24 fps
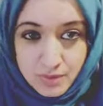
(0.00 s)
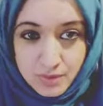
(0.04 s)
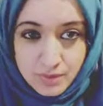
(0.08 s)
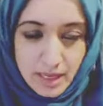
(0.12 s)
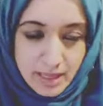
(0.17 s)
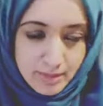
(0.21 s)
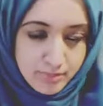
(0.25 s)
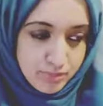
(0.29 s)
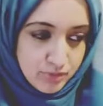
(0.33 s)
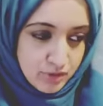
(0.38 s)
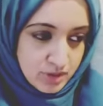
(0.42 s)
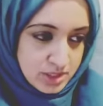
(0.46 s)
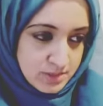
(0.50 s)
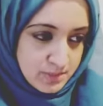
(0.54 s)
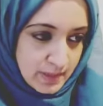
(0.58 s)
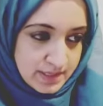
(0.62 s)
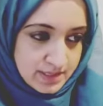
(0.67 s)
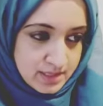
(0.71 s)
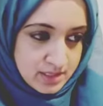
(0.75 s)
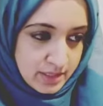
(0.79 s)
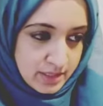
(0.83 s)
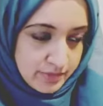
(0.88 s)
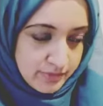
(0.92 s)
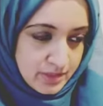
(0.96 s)
I
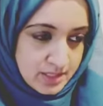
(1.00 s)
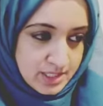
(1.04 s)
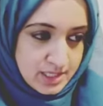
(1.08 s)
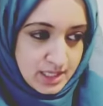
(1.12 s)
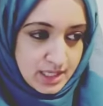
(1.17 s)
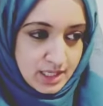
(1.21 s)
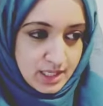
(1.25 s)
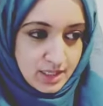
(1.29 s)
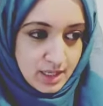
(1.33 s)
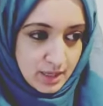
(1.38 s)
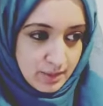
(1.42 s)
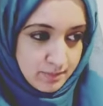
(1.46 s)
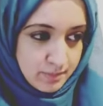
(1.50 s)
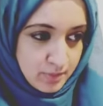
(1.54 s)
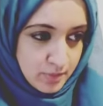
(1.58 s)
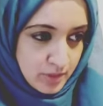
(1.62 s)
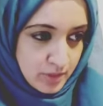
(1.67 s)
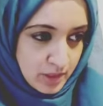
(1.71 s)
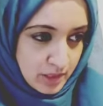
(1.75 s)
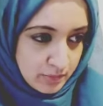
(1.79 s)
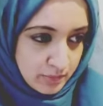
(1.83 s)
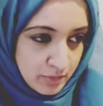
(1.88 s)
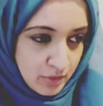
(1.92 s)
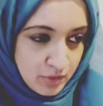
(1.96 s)
prospected every day, I put
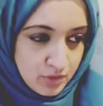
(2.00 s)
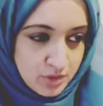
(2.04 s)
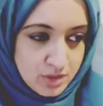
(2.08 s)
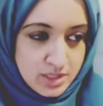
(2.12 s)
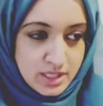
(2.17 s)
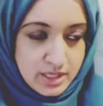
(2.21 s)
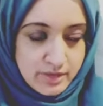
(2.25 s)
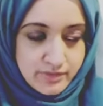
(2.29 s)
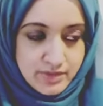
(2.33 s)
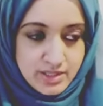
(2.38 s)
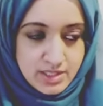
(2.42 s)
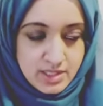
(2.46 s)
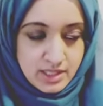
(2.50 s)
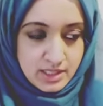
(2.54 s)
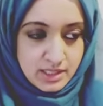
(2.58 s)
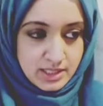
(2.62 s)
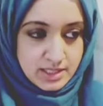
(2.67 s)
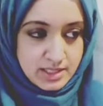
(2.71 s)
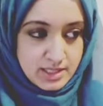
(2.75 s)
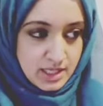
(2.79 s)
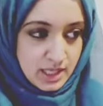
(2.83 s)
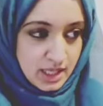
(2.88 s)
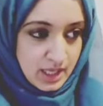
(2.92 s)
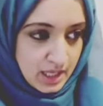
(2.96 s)
out content every single
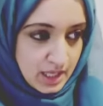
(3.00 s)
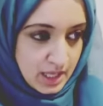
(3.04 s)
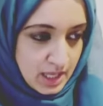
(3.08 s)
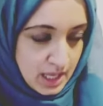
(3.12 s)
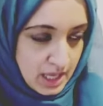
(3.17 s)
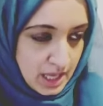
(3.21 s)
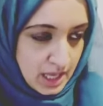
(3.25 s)
day,